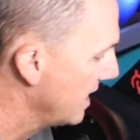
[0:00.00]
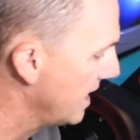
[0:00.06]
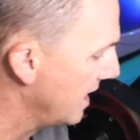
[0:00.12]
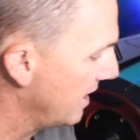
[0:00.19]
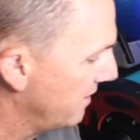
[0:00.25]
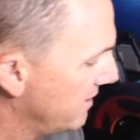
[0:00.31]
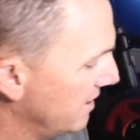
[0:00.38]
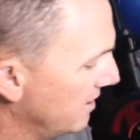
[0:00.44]

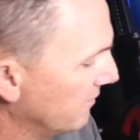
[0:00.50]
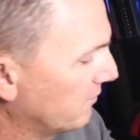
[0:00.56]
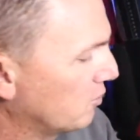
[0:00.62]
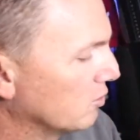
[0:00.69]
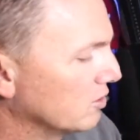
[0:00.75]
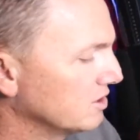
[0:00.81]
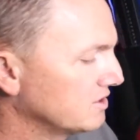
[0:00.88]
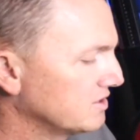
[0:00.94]
And then of
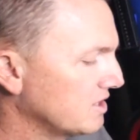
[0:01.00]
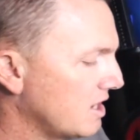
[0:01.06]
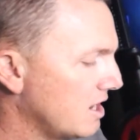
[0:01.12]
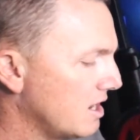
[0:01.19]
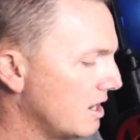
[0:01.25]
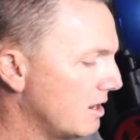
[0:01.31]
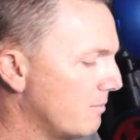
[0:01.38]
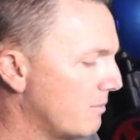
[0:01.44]
course
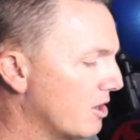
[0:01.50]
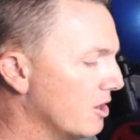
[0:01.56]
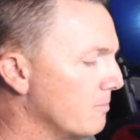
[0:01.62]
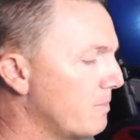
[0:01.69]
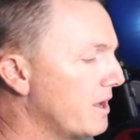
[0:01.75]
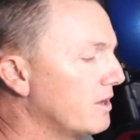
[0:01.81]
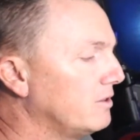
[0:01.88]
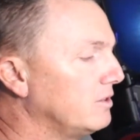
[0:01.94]
our
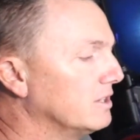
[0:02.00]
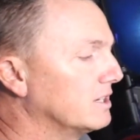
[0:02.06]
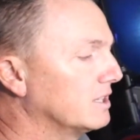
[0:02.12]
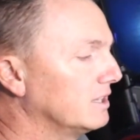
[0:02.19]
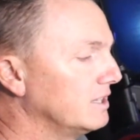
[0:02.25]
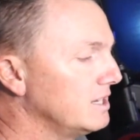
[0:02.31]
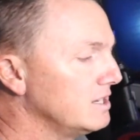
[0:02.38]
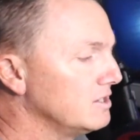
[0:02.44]
pedal and
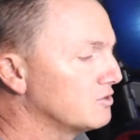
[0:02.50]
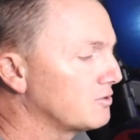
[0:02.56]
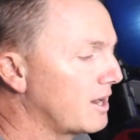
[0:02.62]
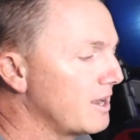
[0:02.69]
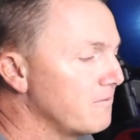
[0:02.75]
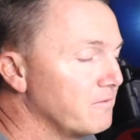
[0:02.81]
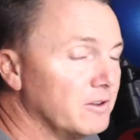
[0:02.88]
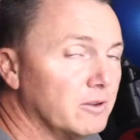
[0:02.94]
cleat
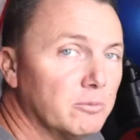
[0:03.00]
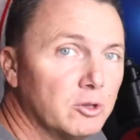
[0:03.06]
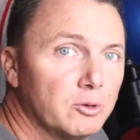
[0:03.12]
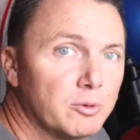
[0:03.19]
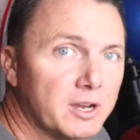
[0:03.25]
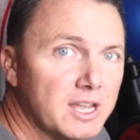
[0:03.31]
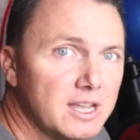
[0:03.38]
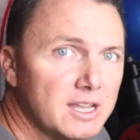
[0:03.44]
dry film
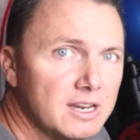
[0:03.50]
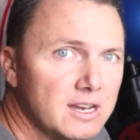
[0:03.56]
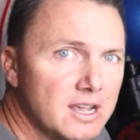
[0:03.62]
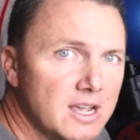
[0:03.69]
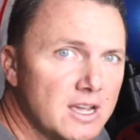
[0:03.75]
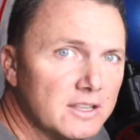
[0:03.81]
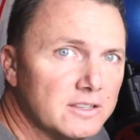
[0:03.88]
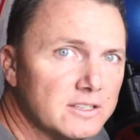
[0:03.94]
lubricant.
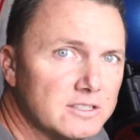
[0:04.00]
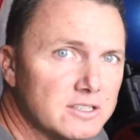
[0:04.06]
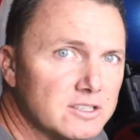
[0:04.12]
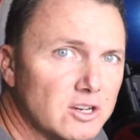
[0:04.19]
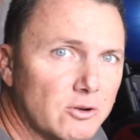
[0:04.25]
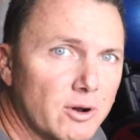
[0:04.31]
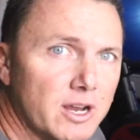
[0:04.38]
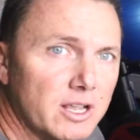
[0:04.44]
This is
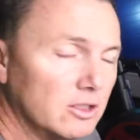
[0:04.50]
a great